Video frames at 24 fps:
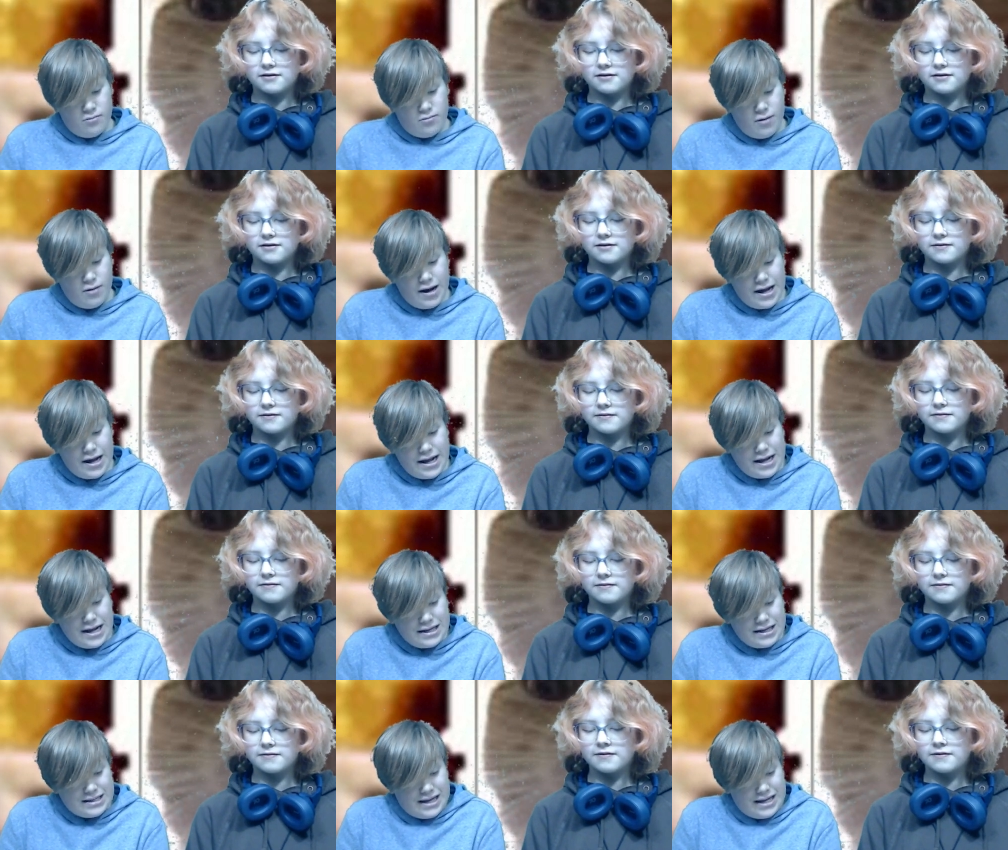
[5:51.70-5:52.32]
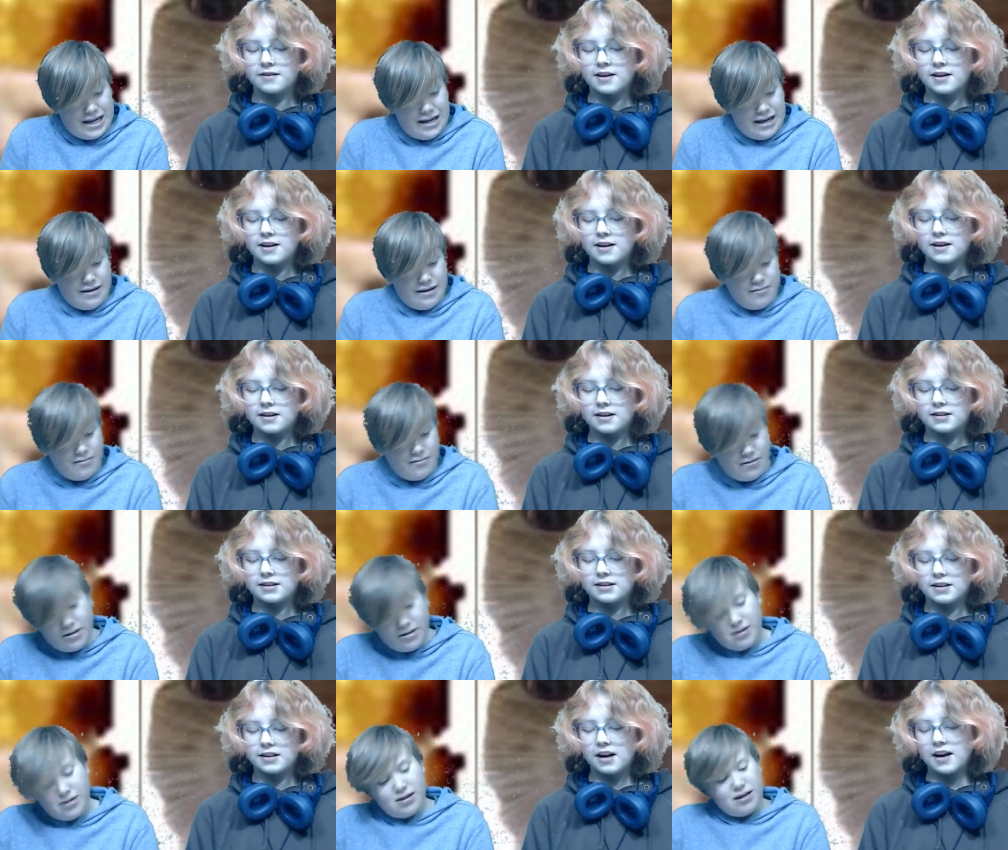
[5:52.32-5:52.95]
Speaker 1: What is it?
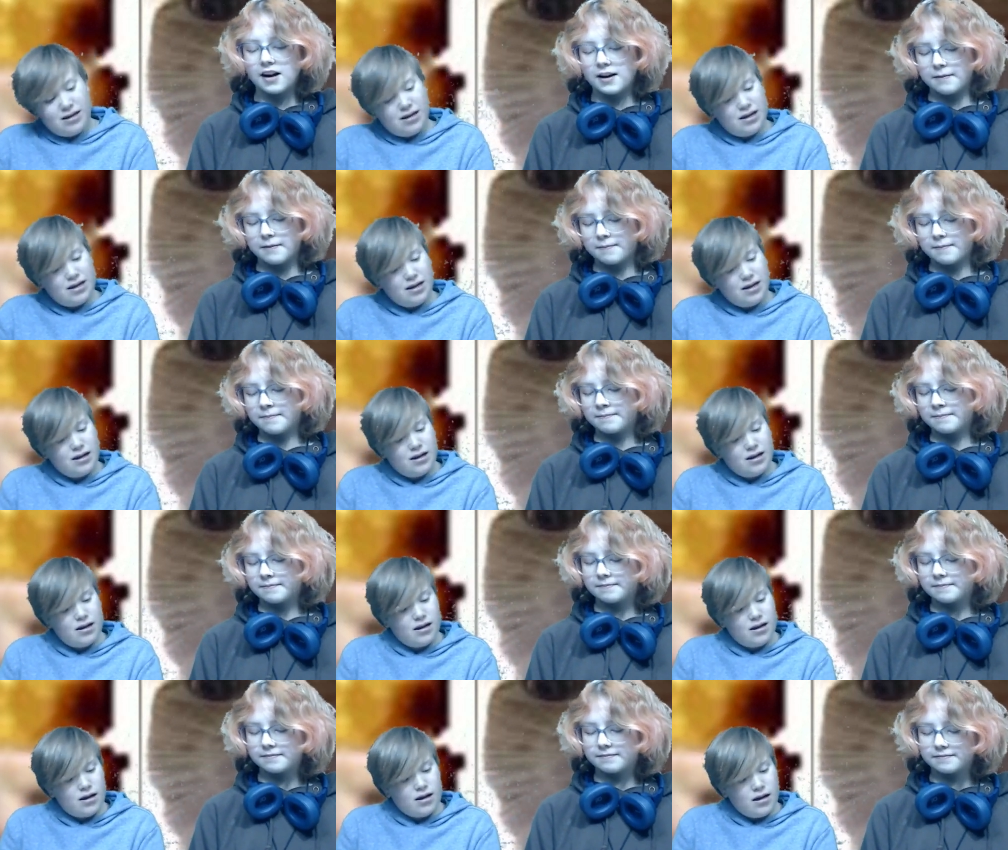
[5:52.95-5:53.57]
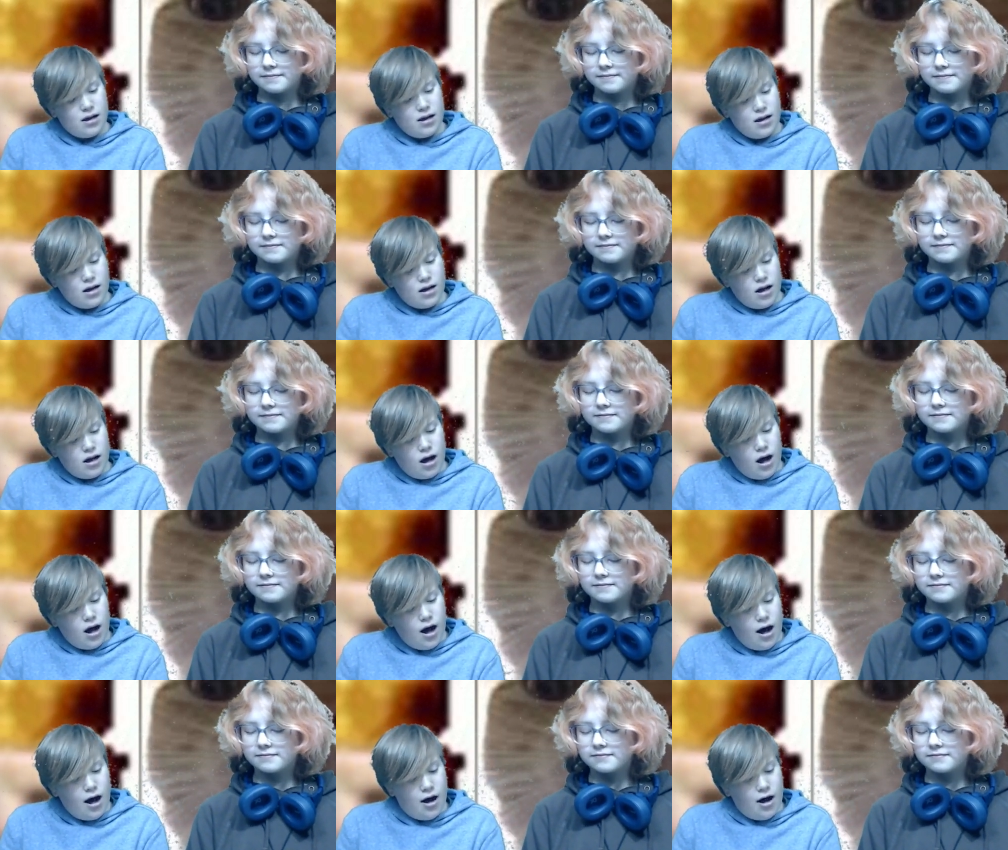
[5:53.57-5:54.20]
Time.
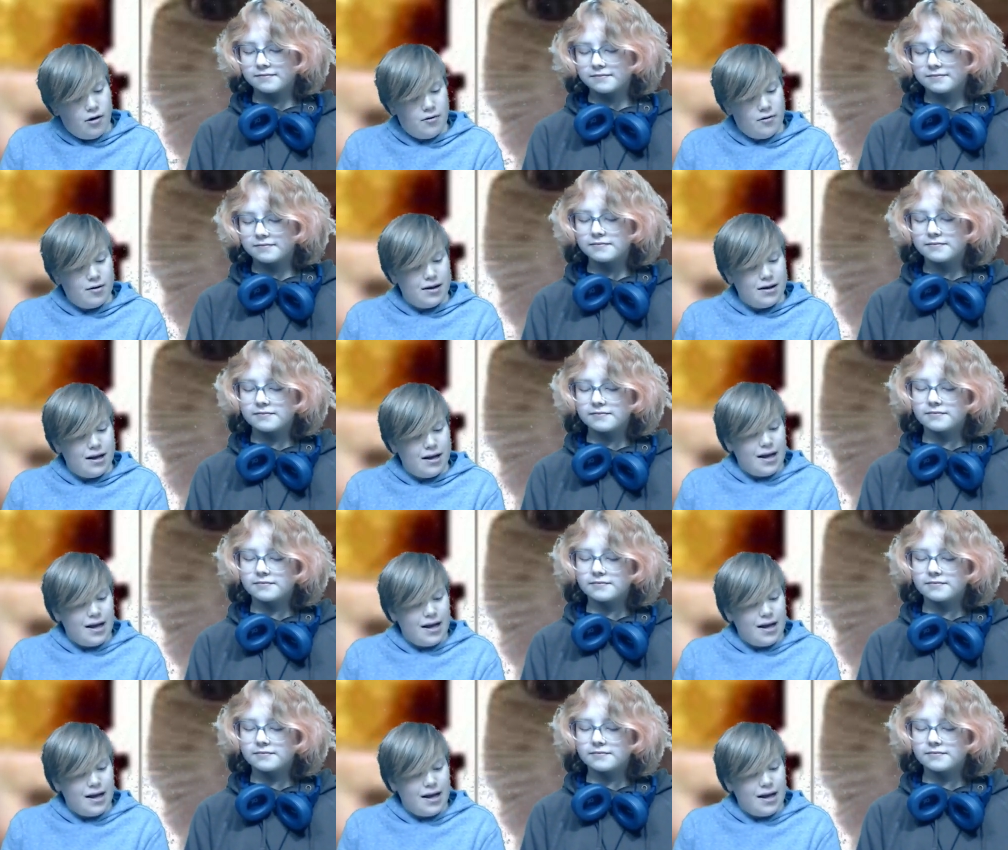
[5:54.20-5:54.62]
Oh,